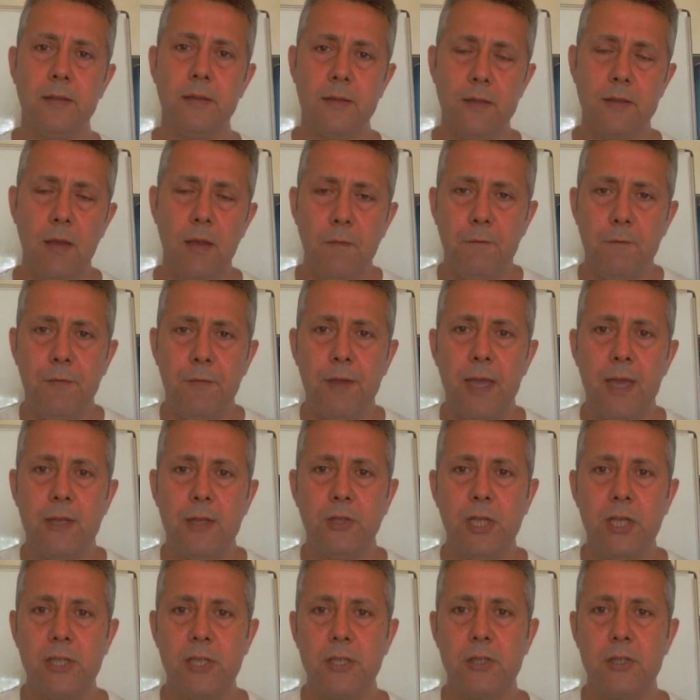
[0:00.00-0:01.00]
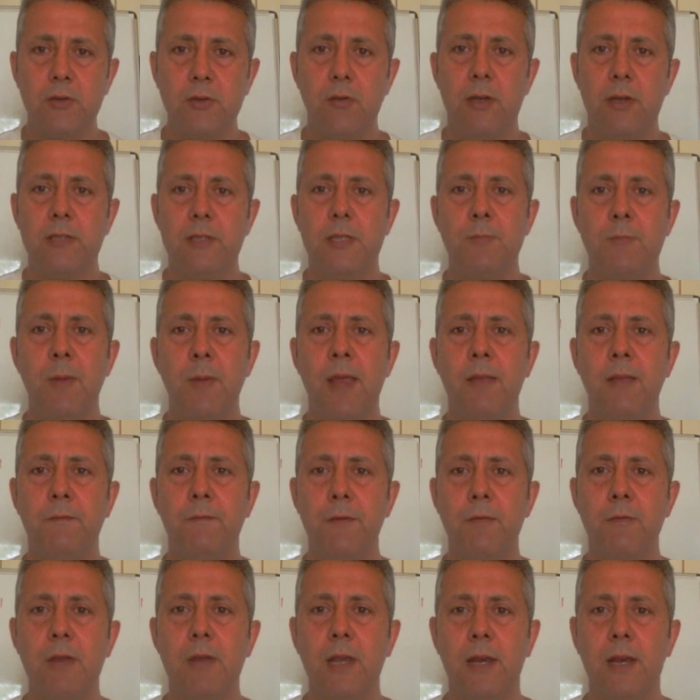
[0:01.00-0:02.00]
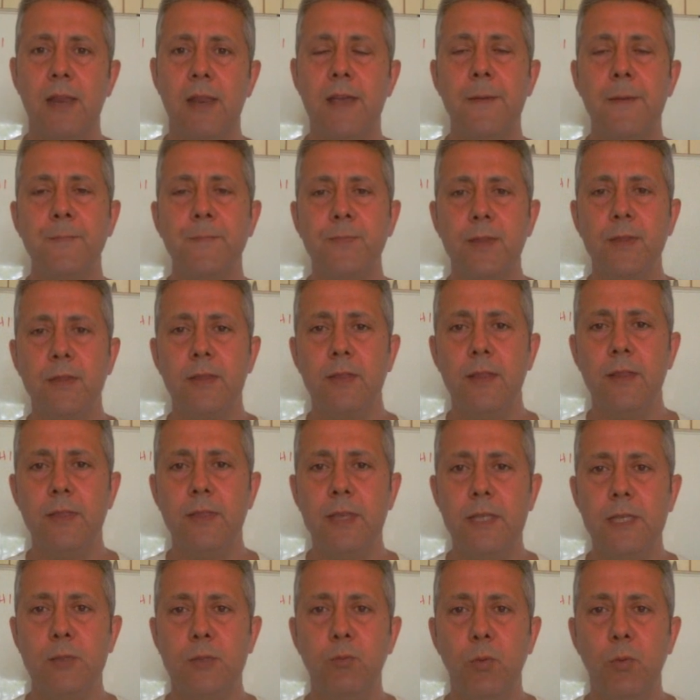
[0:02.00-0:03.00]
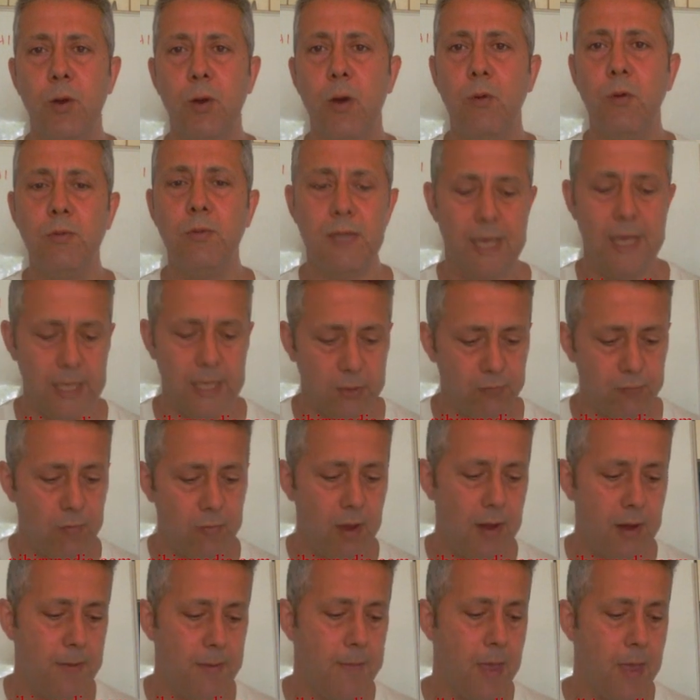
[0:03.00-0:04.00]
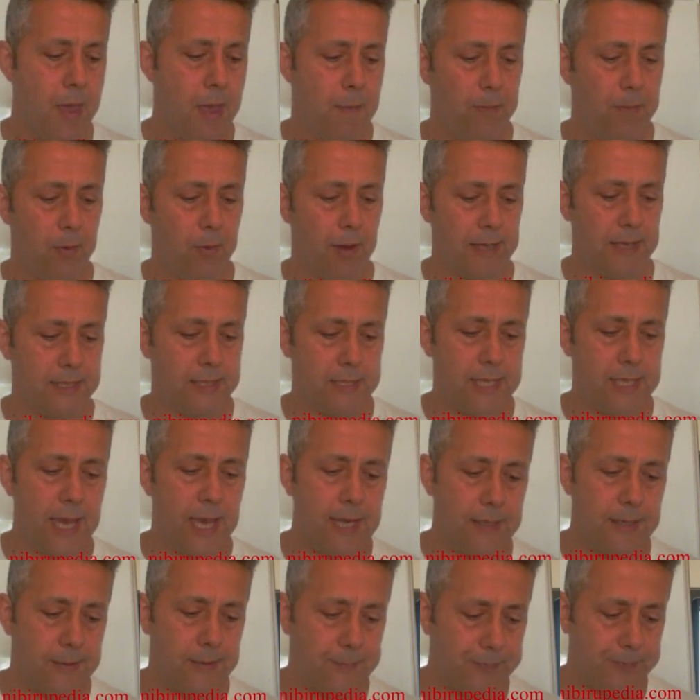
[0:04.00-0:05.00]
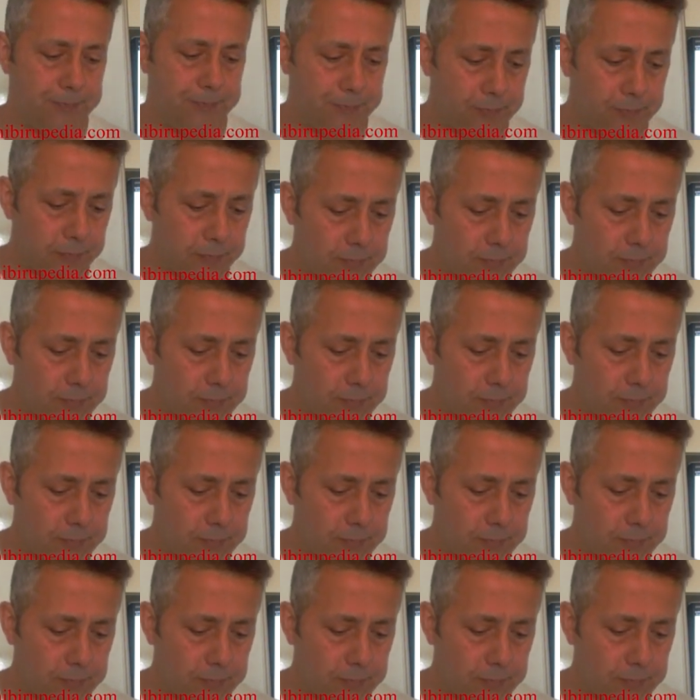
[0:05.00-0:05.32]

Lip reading: And don't forget, Jesus Christ has made it very clear that this world is run by Satan.